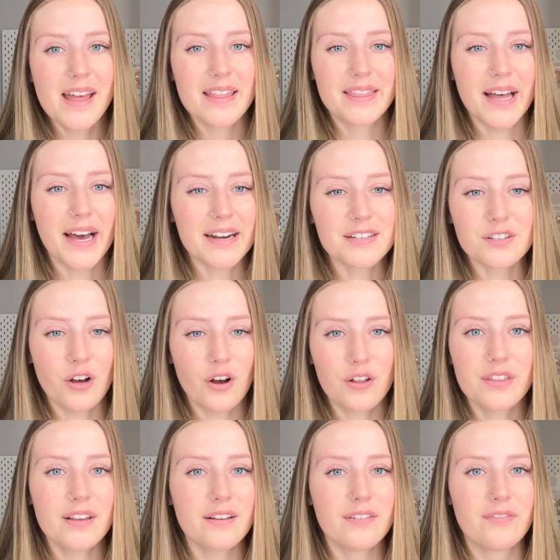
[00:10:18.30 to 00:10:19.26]
That is
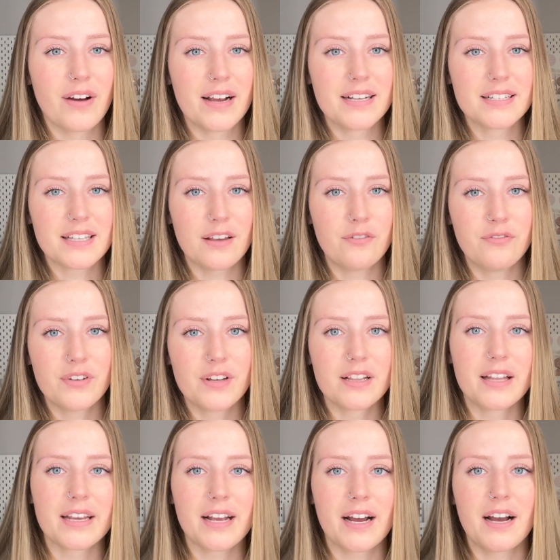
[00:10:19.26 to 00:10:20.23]
all the advice I
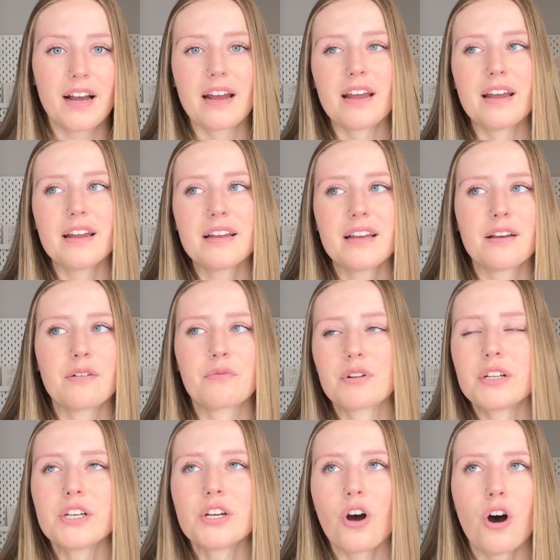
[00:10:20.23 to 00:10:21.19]
feel like I can
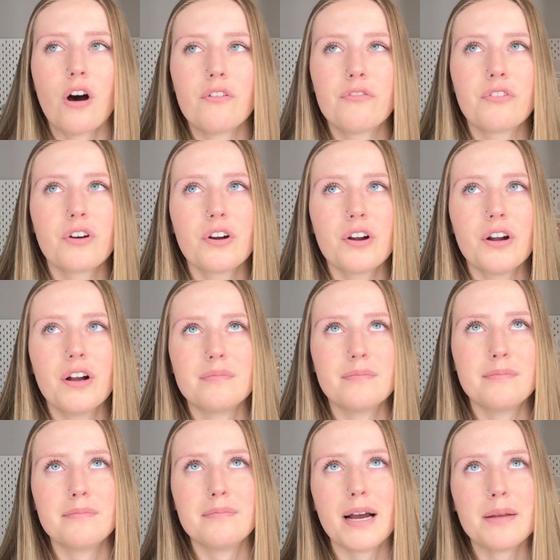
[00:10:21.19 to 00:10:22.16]
really offer.
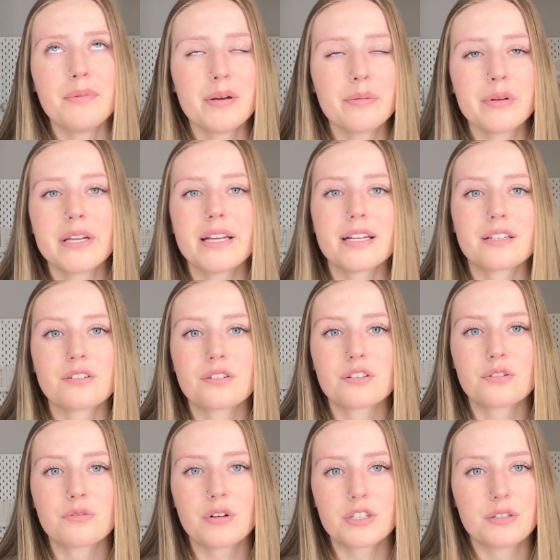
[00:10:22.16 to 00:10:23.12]
Might be able to answer
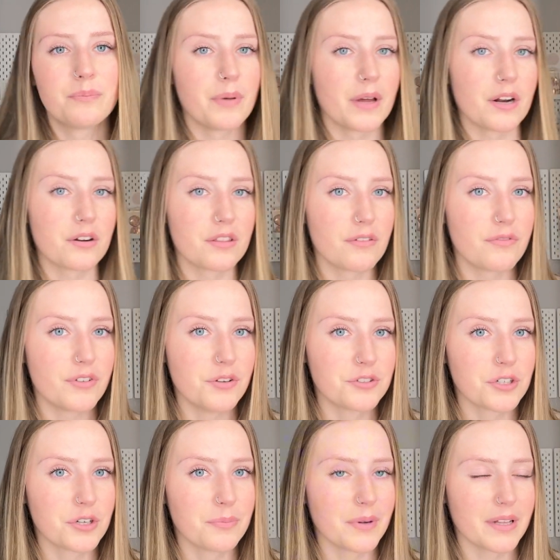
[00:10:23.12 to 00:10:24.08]
this question better in the
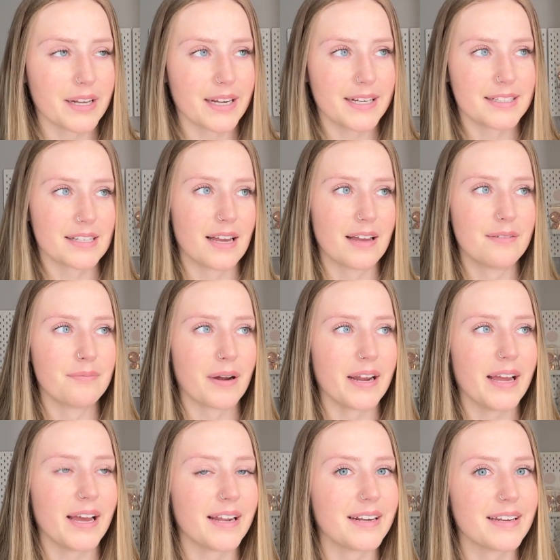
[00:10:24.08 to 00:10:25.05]
future, but like I said,
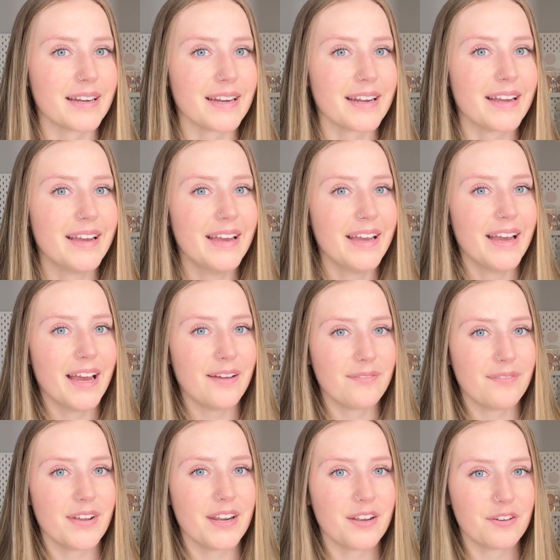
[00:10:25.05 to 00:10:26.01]
my editing
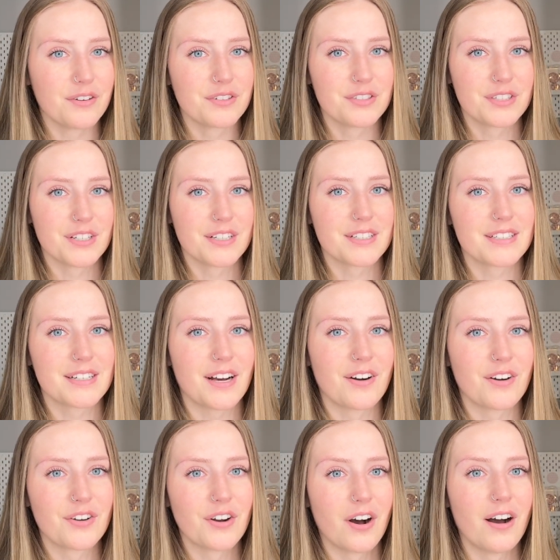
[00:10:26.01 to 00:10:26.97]
and videos just
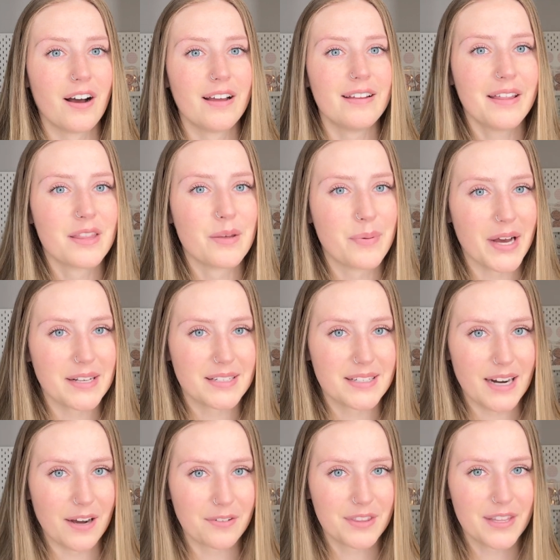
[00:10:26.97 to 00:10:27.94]
are not the best
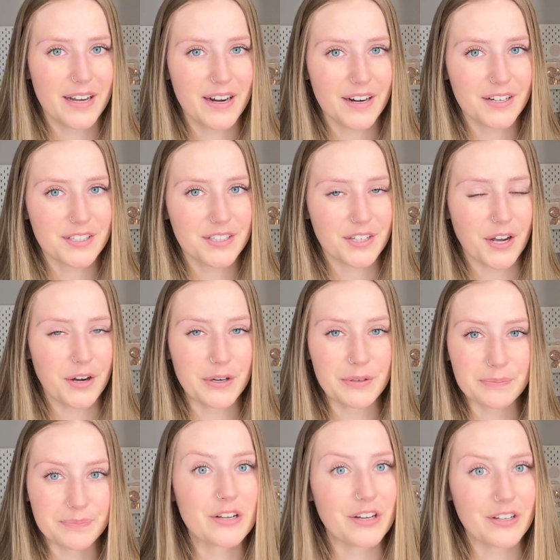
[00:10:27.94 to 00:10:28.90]
out there,
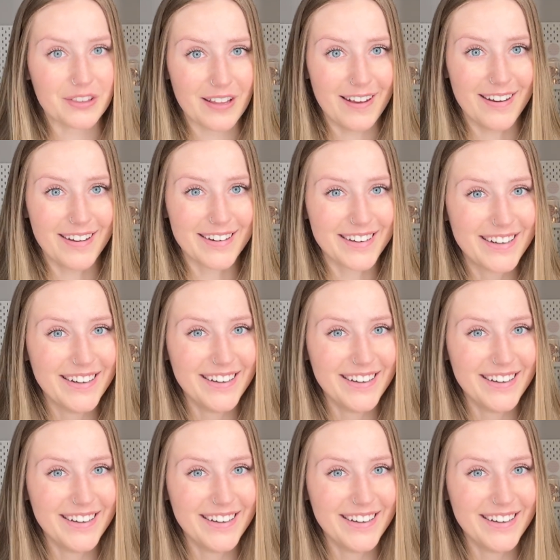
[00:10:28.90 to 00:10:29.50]
so good luck.